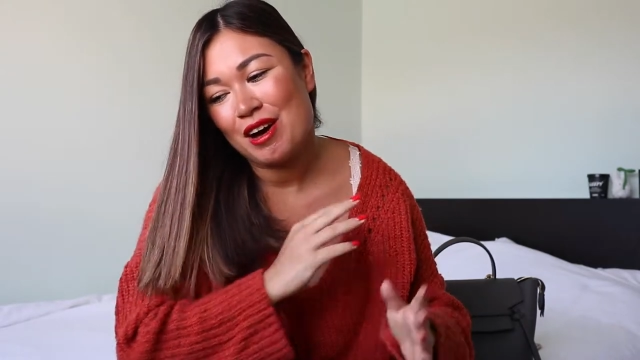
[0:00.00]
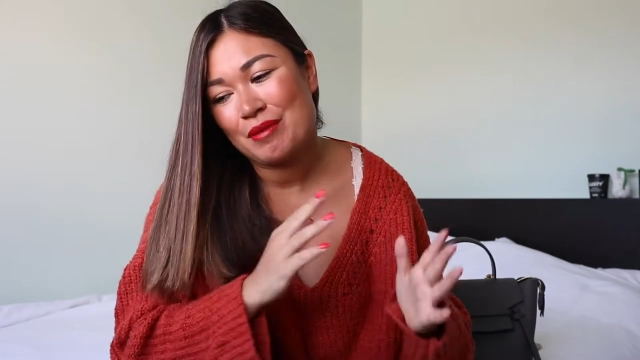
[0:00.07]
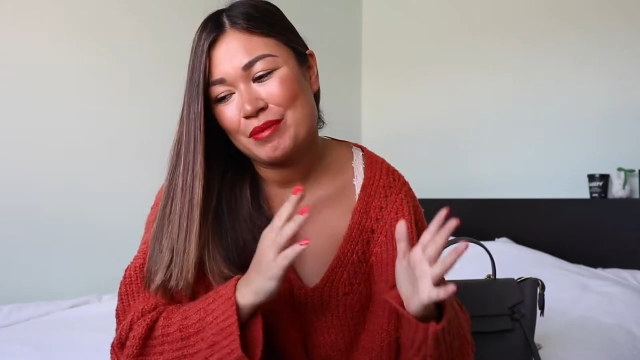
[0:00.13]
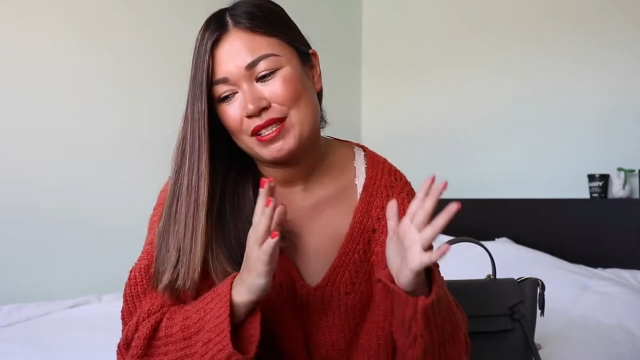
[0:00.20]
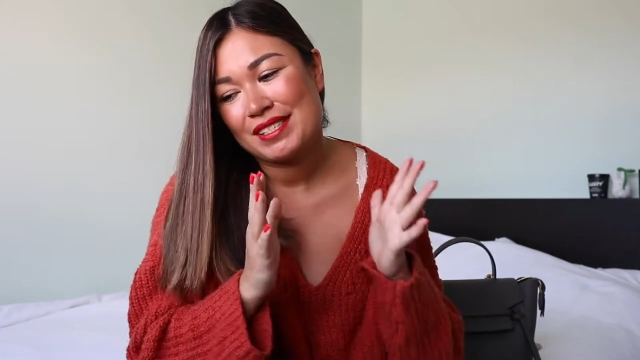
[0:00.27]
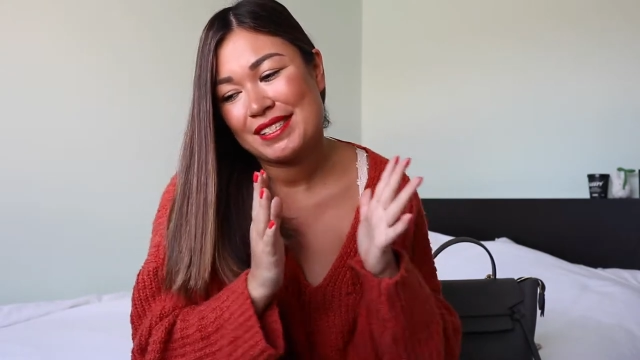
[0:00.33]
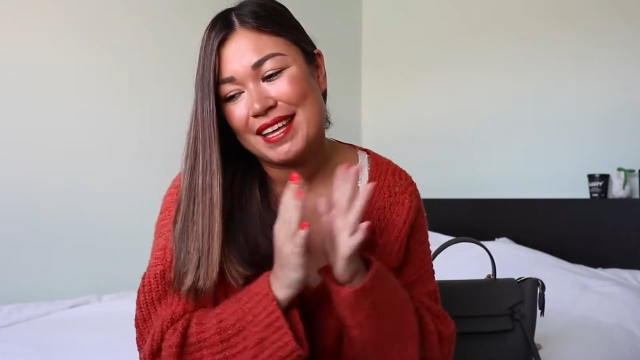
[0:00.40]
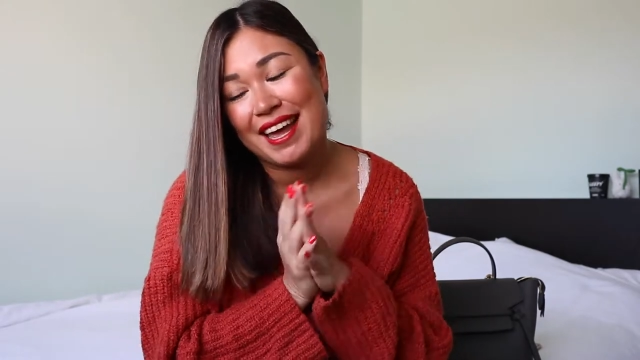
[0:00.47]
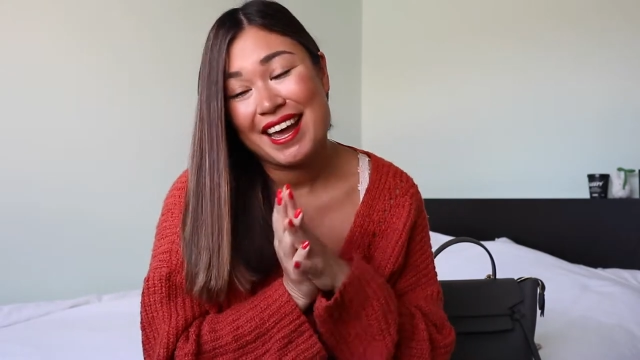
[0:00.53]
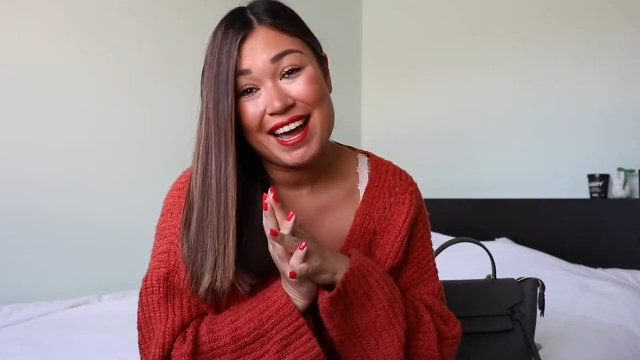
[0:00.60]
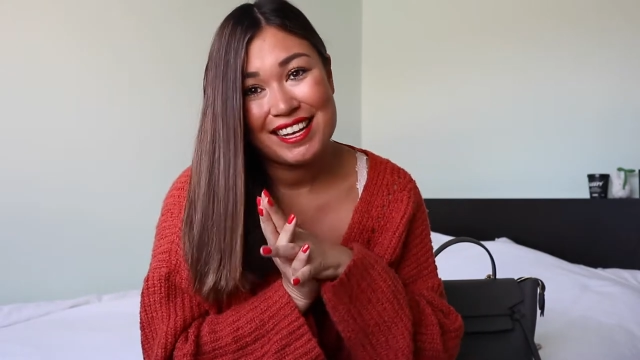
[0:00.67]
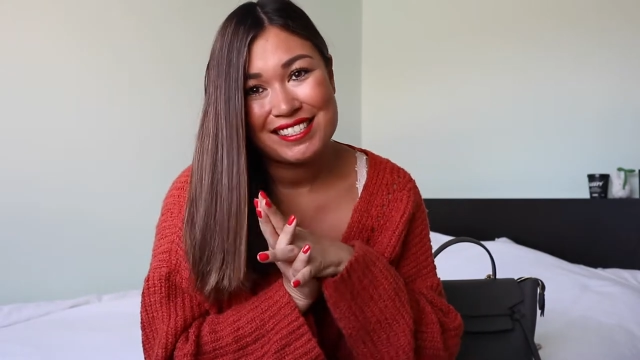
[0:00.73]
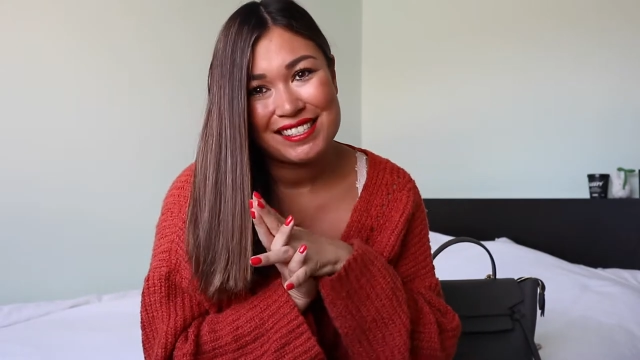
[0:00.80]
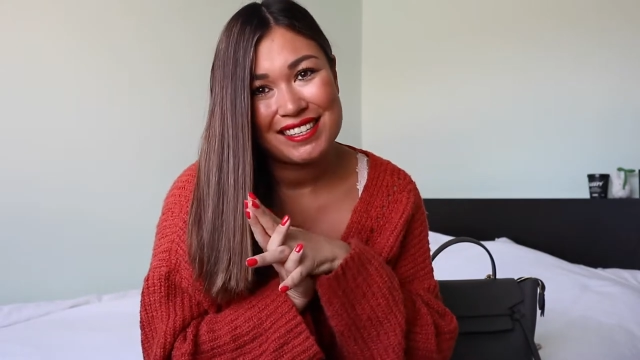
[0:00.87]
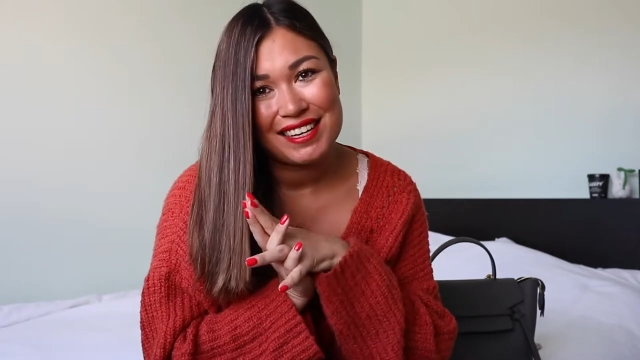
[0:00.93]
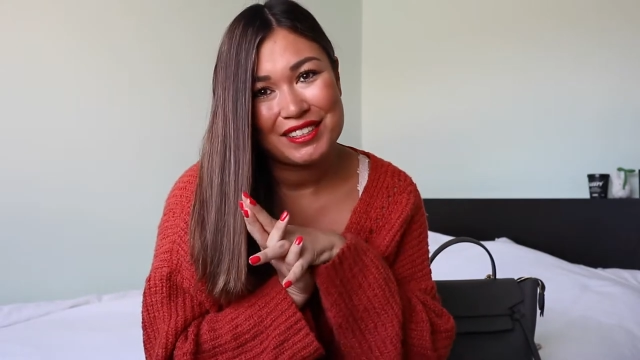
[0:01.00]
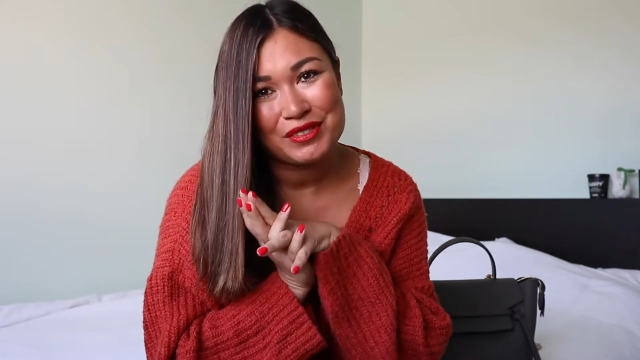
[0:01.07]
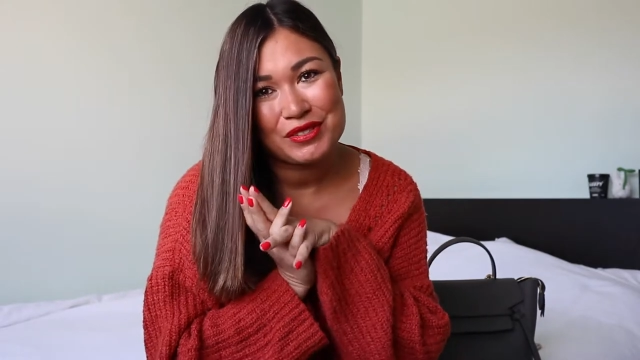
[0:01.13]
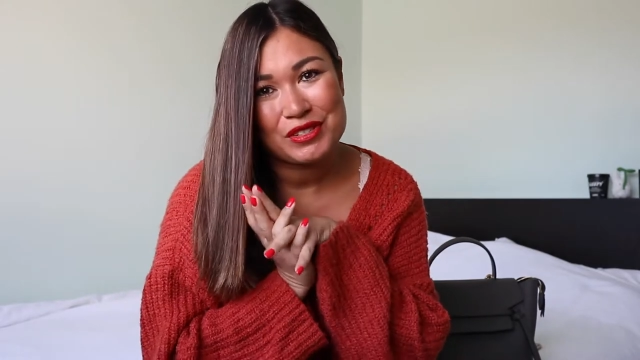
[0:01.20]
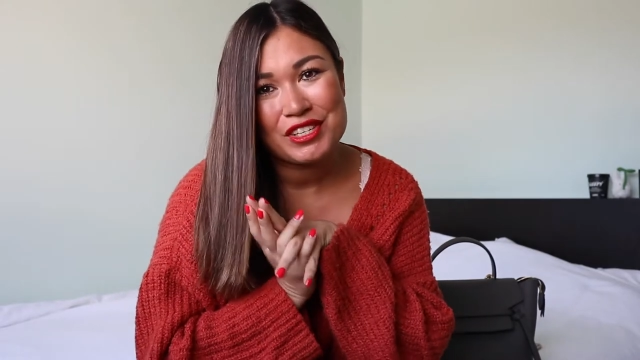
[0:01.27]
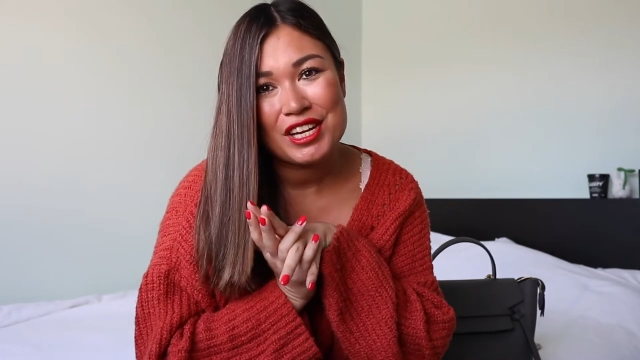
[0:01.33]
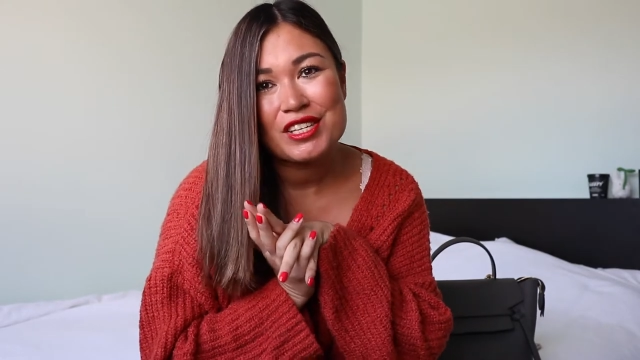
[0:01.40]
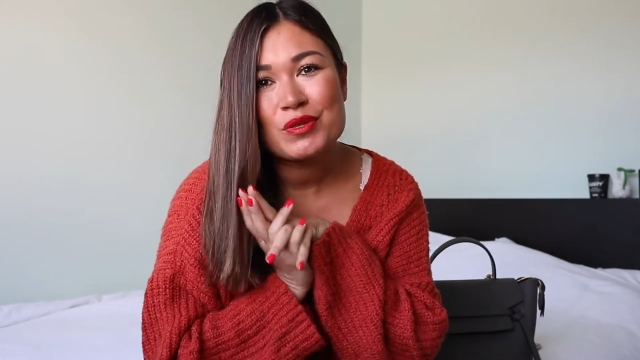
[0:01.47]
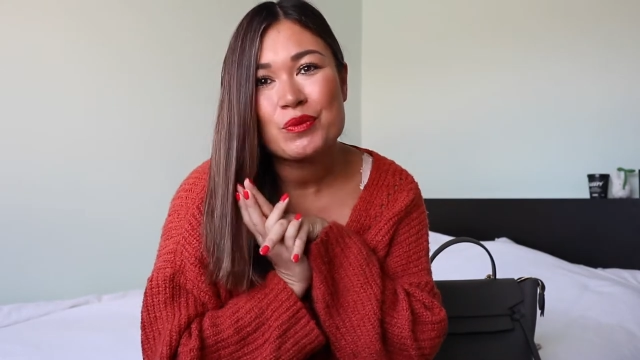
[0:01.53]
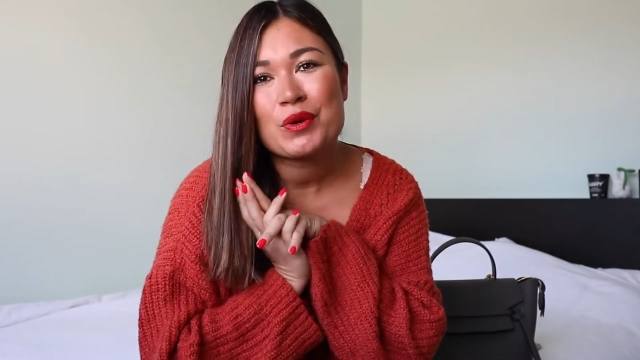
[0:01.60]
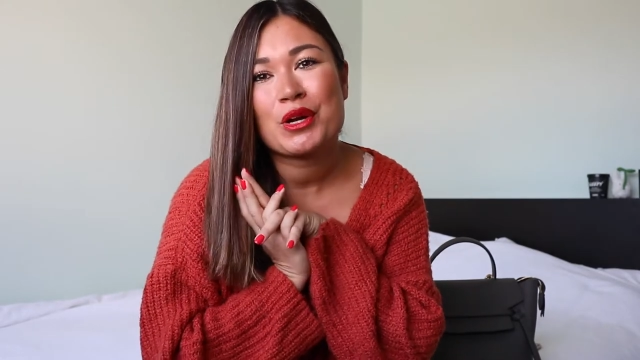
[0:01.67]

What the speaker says: But today, as the title suggests,